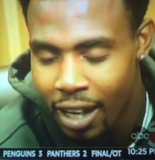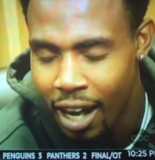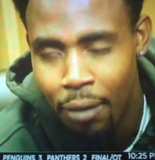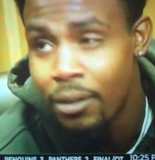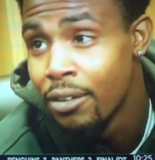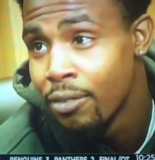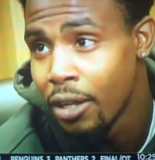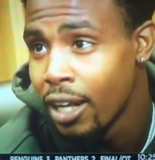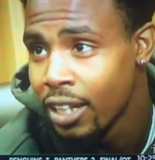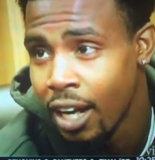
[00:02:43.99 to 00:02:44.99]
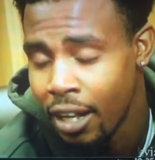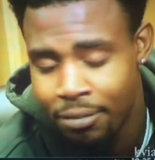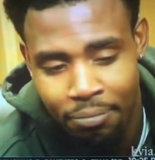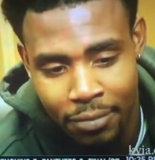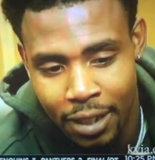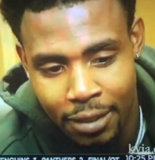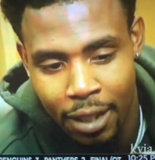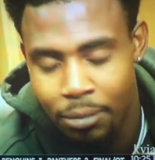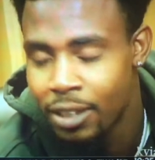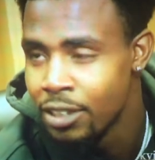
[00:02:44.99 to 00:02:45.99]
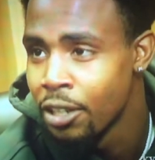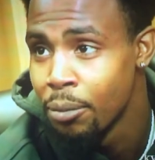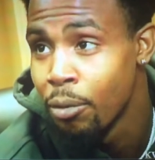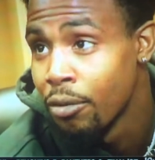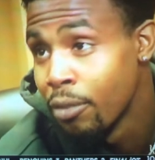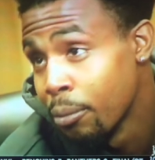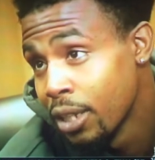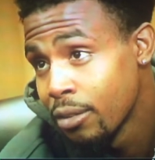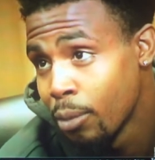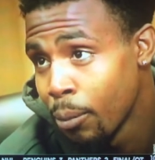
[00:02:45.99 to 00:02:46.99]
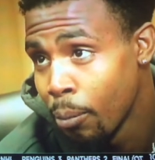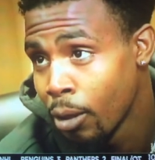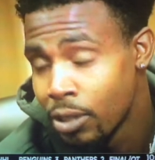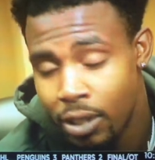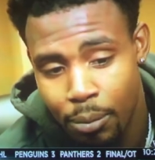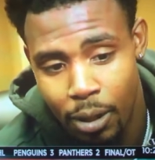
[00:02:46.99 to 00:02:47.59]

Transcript: I really felt like I, that that was the turning point for me personally.